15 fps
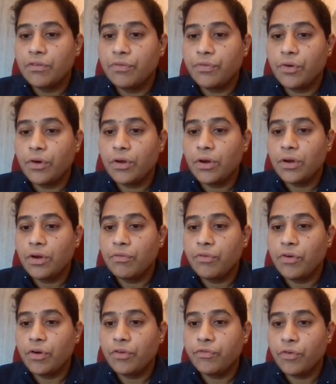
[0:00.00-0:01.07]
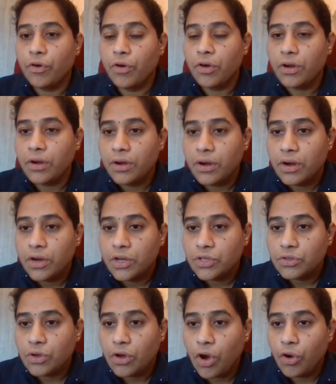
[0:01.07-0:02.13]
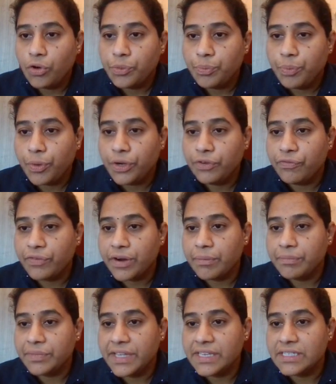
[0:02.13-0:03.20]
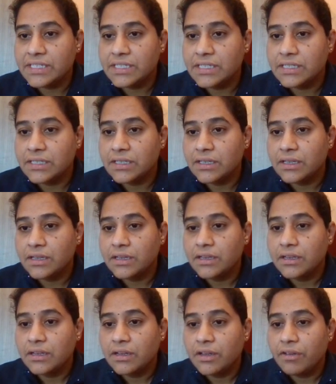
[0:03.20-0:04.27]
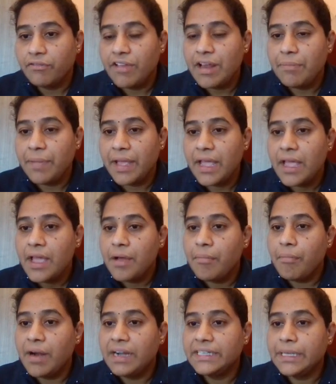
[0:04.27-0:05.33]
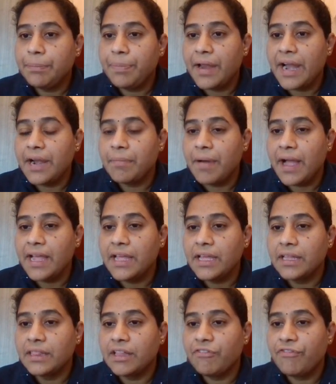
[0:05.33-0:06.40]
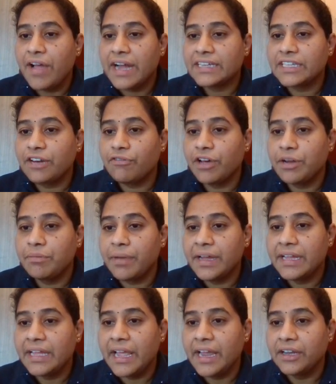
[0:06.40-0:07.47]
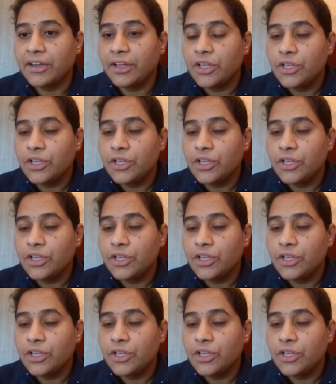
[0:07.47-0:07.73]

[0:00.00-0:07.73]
4, 4, 4. So output from this will be multiplied by the factor 1 by 8.